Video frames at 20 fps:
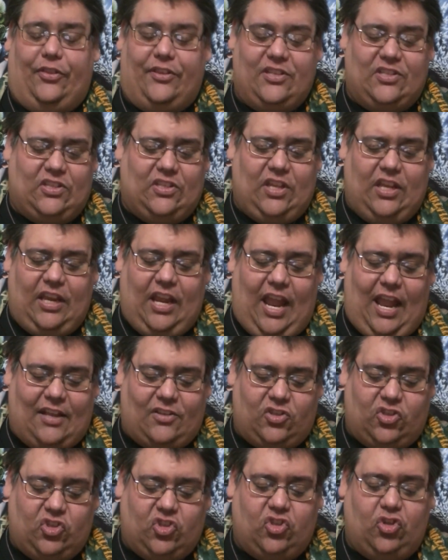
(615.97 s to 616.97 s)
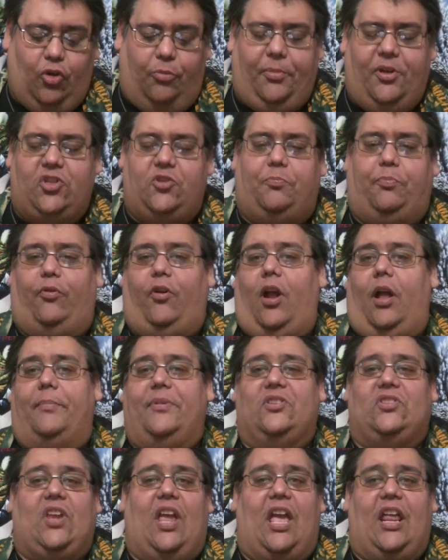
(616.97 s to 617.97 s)
This thing had so much
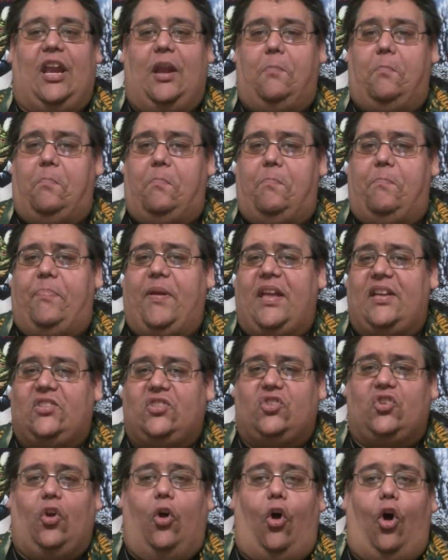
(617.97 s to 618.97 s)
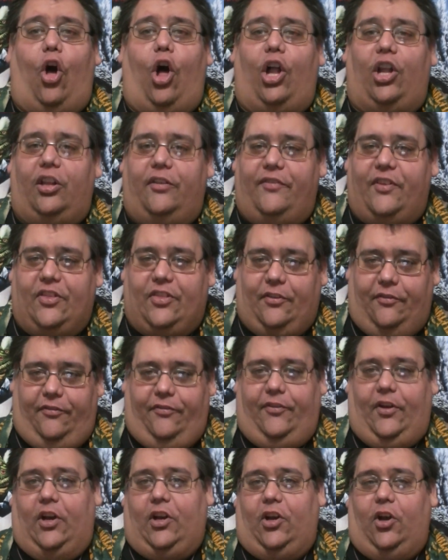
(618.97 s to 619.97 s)
promise, and it pissed all of it the
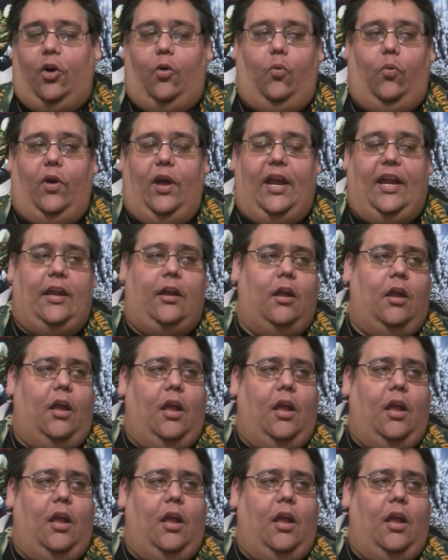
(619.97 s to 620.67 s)
fuck away.